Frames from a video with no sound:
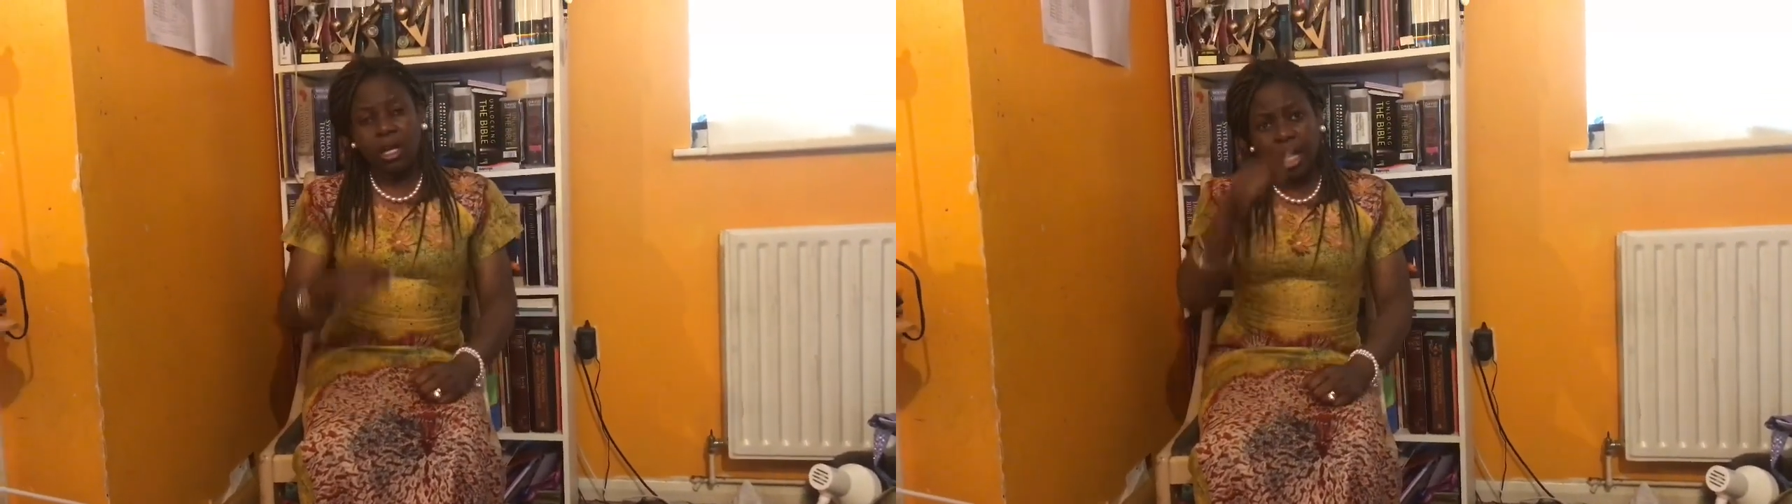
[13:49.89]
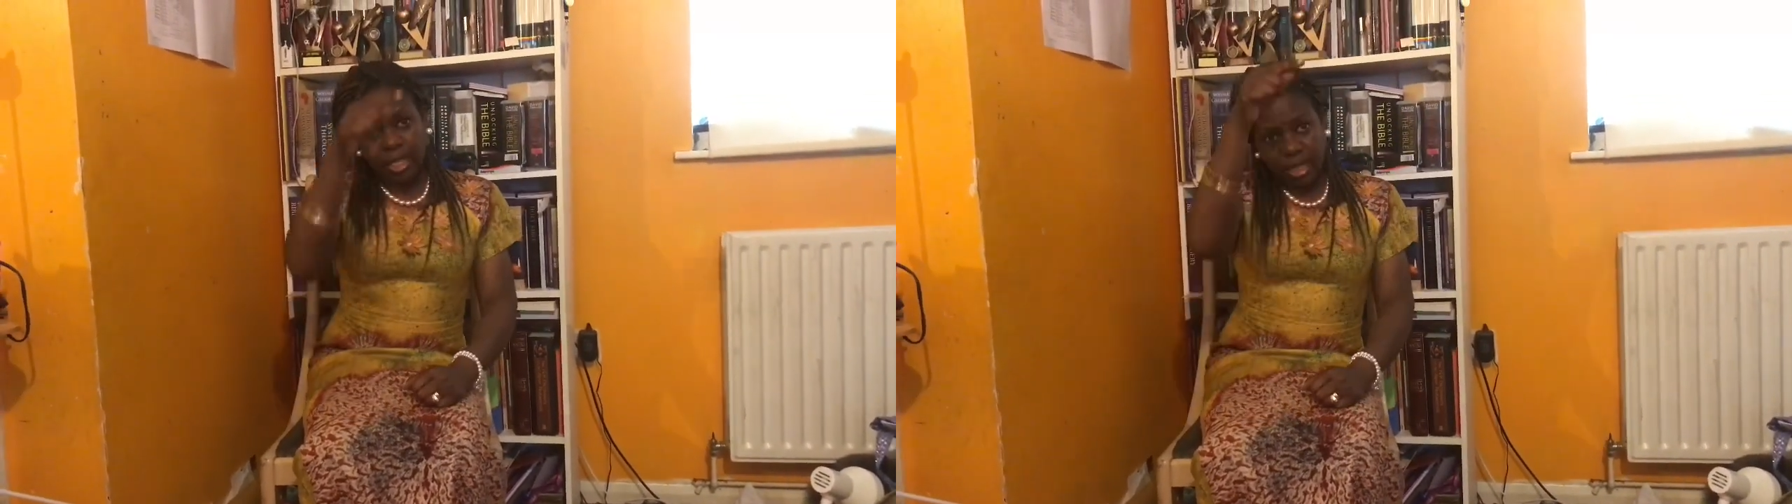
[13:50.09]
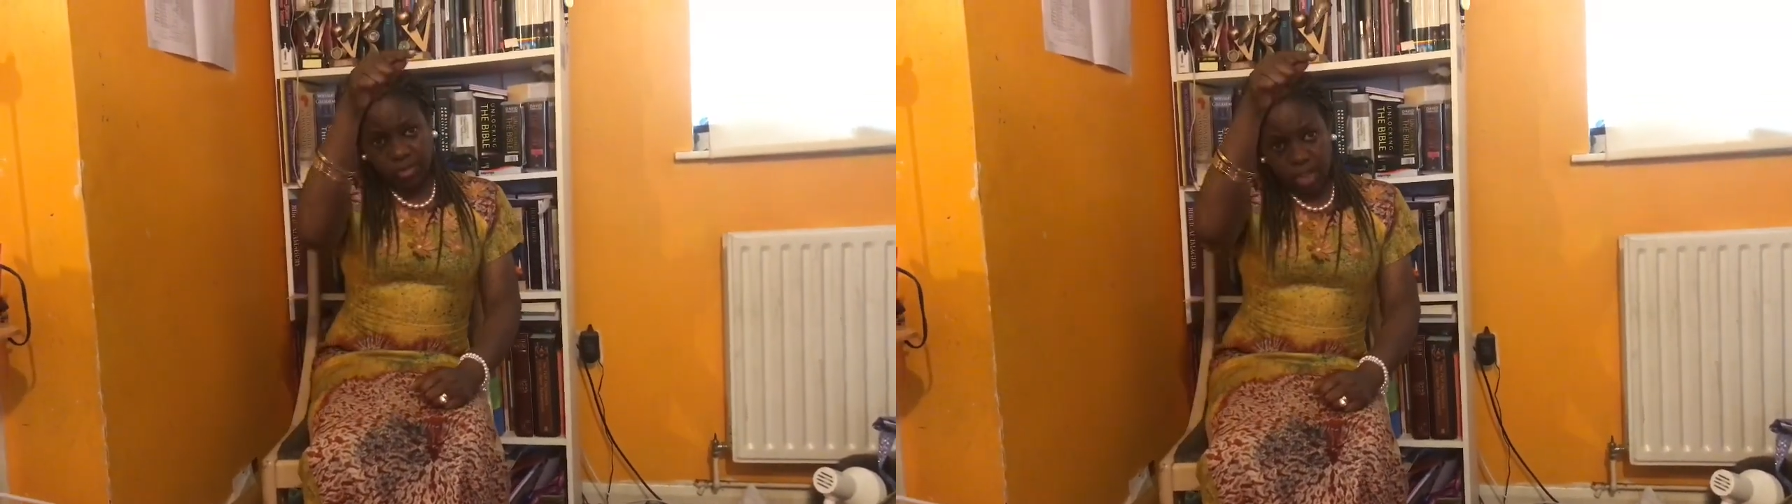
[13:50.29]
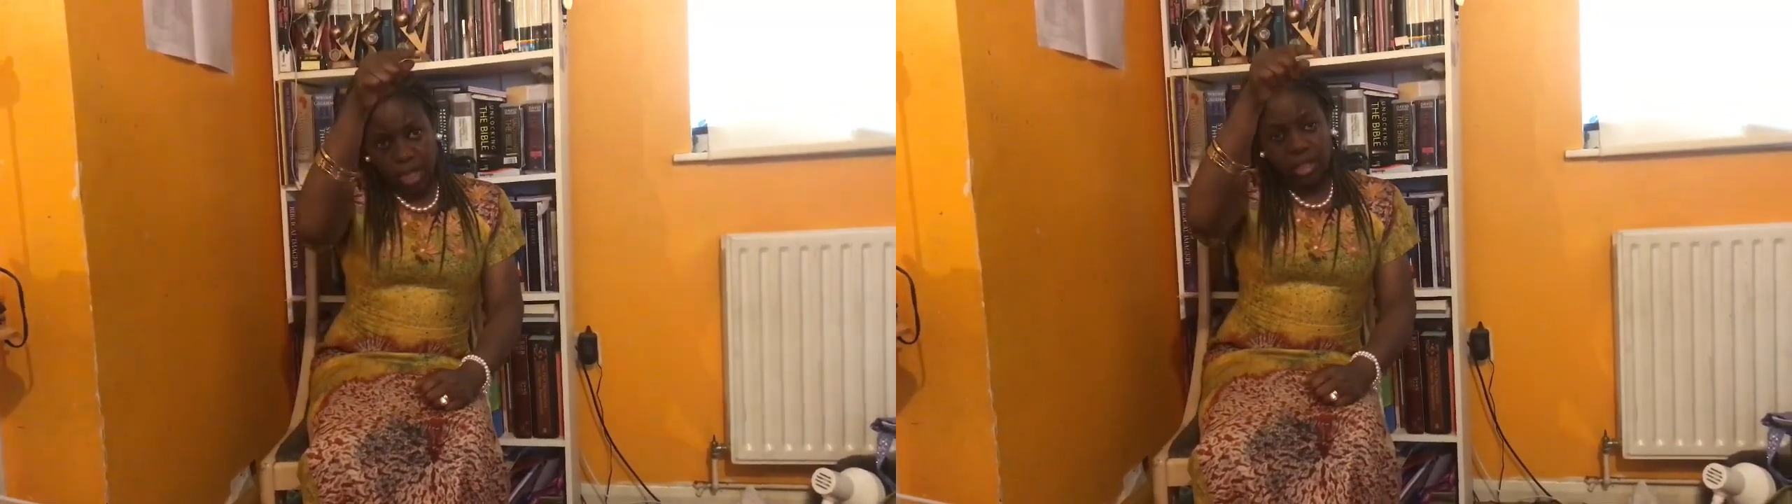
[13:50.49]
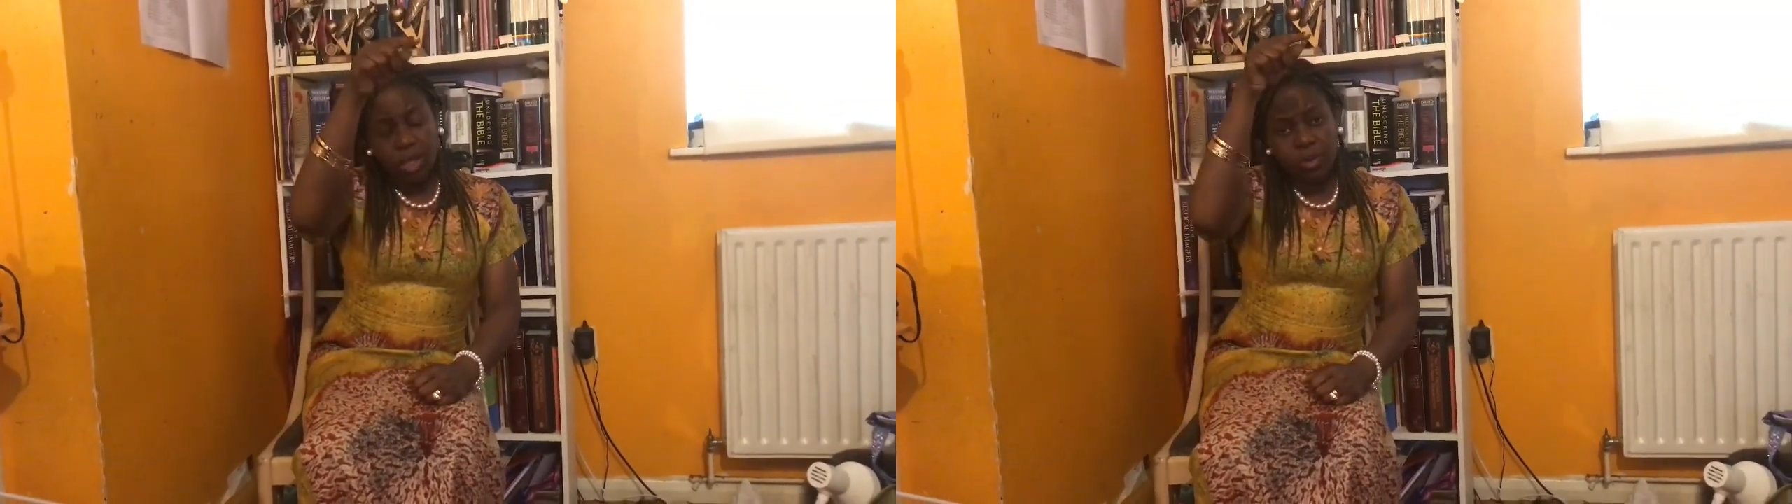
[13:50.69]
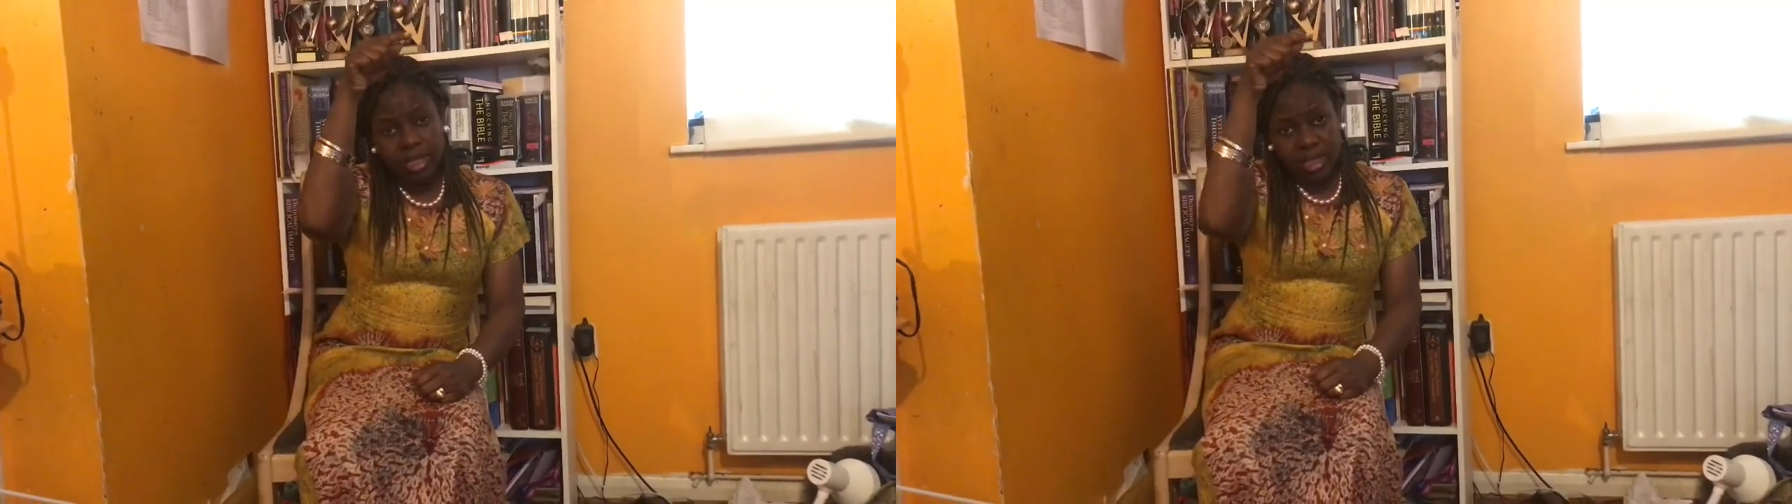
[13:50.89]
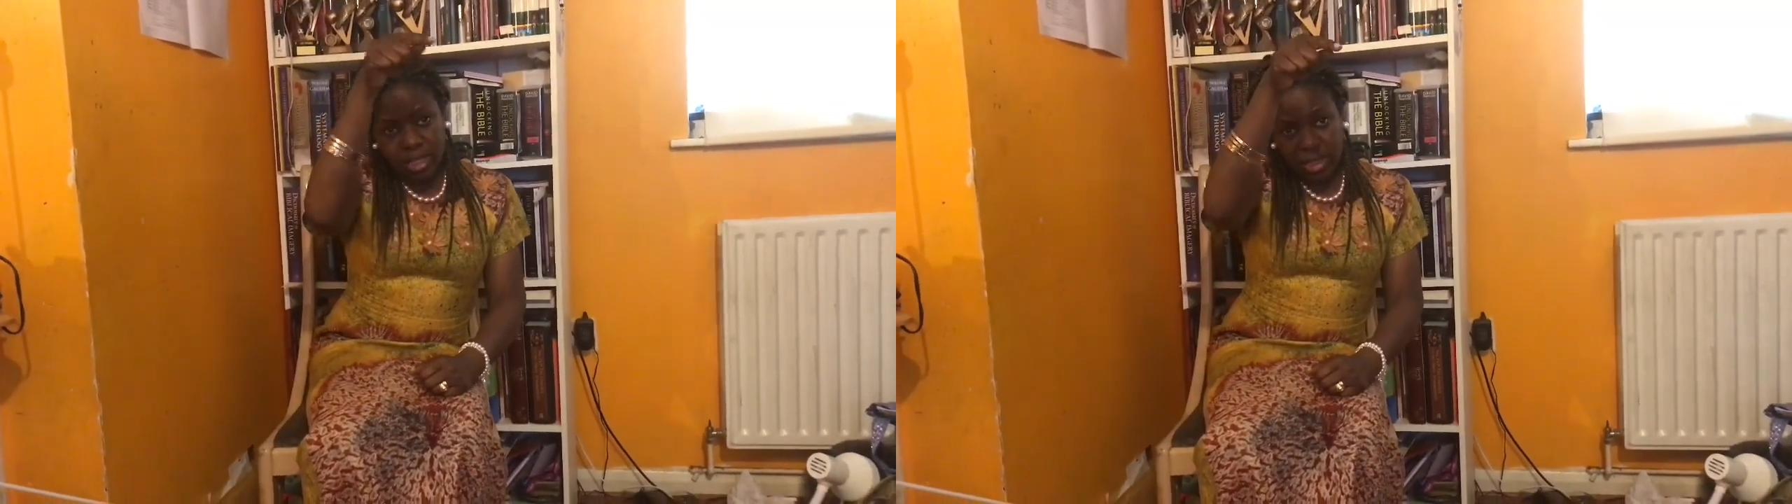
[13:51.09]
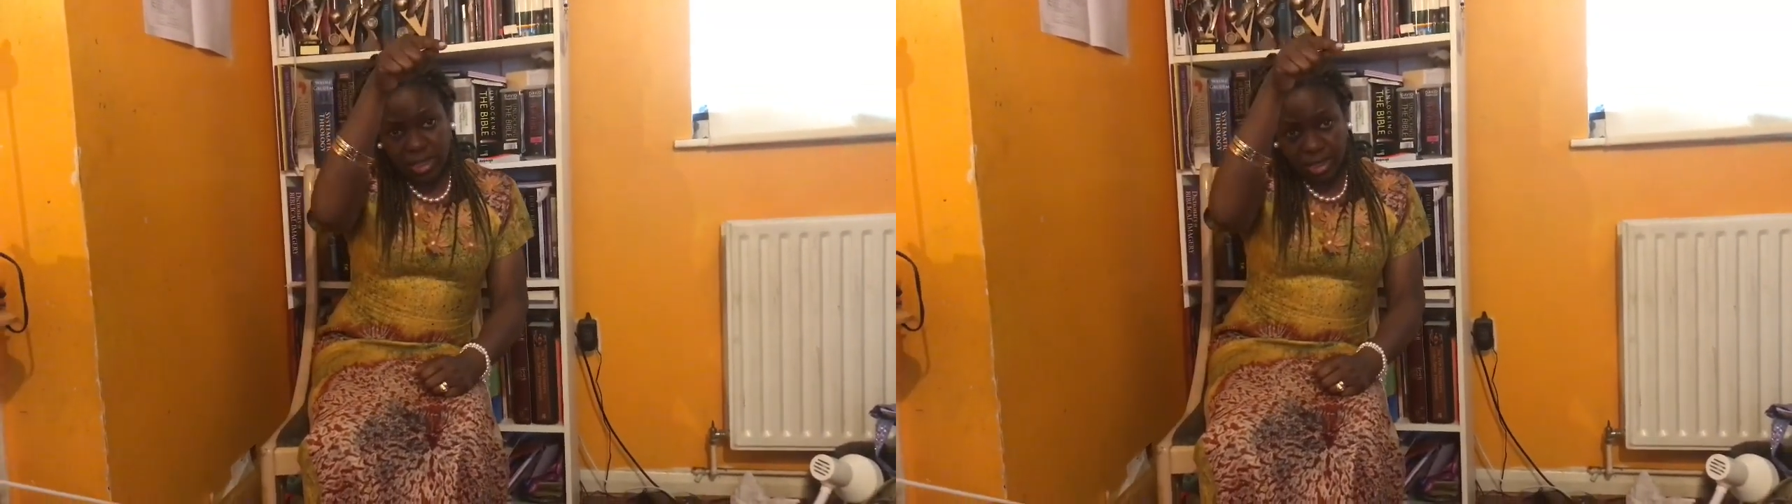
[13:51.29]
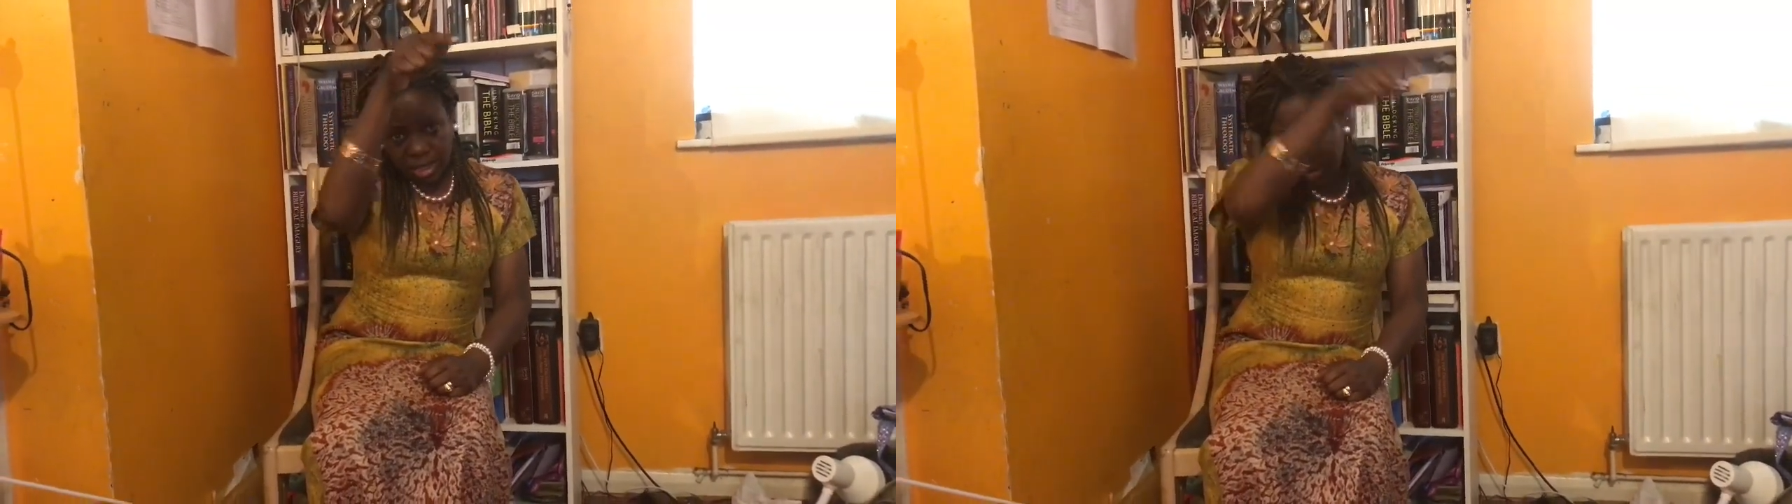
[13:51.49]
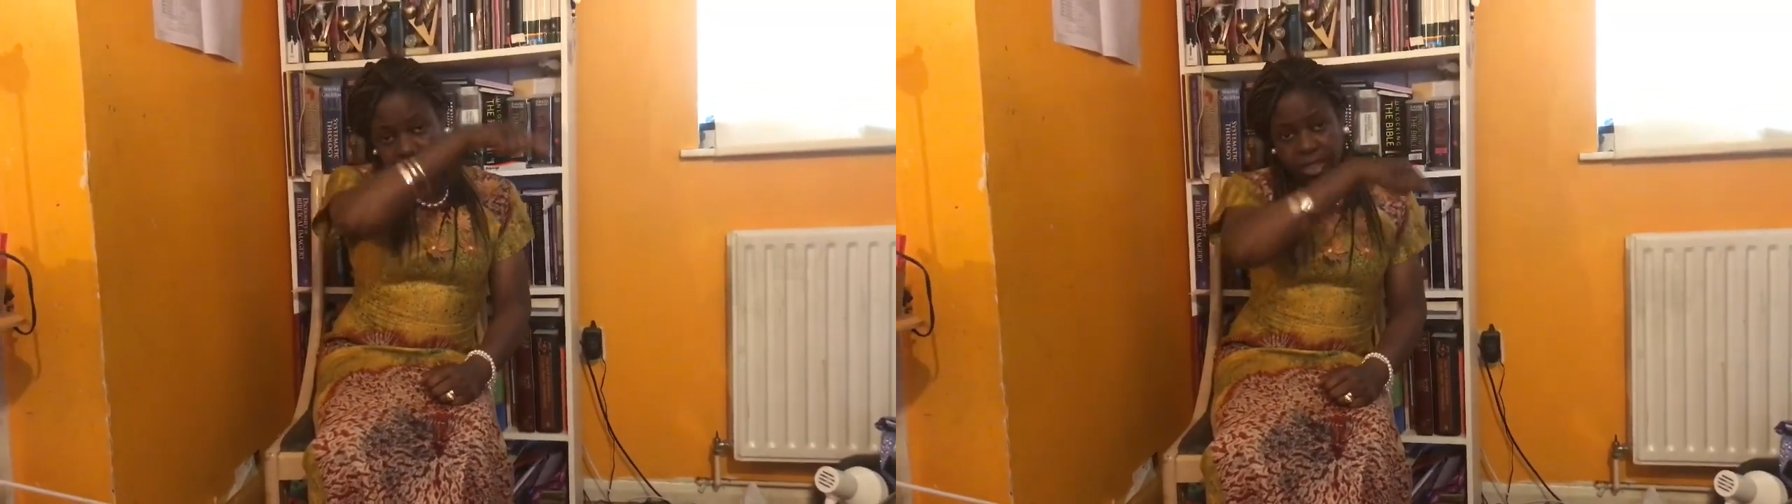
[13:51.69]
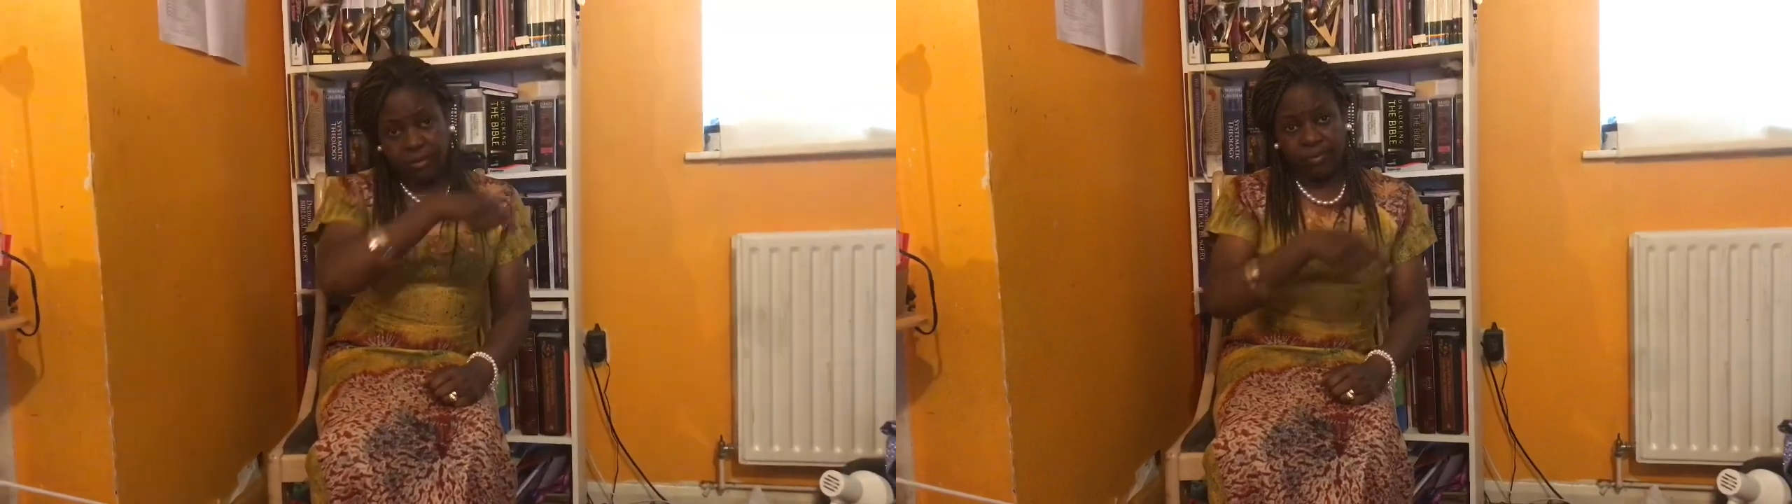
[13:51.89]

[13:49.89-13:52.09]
Let them check. They will see the decree